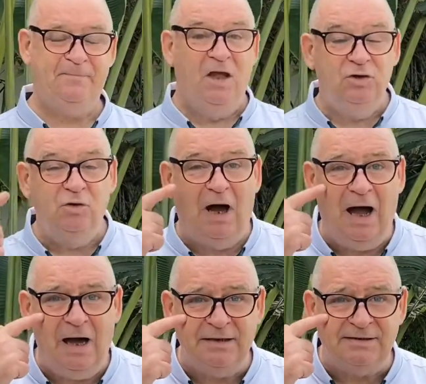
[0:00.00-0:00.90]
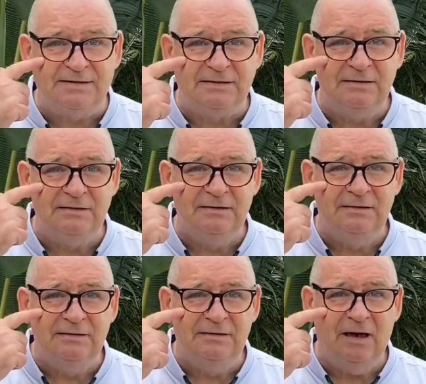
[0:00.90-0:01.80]
Your eyes
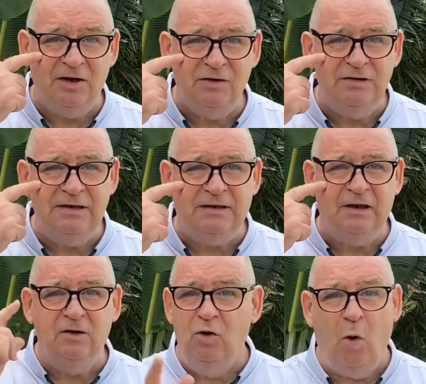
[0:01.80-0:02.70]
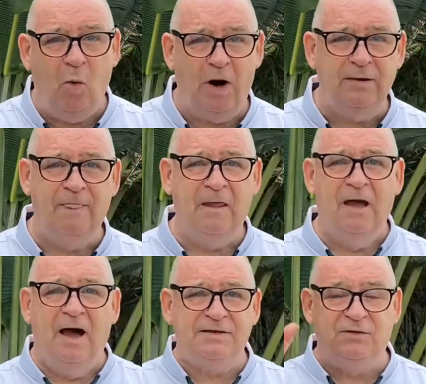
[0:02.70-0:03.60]
are unique. No one
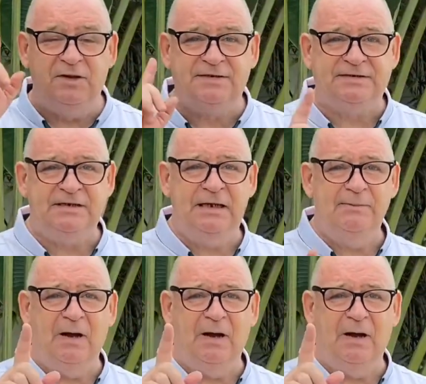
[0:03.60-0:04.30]
has got the same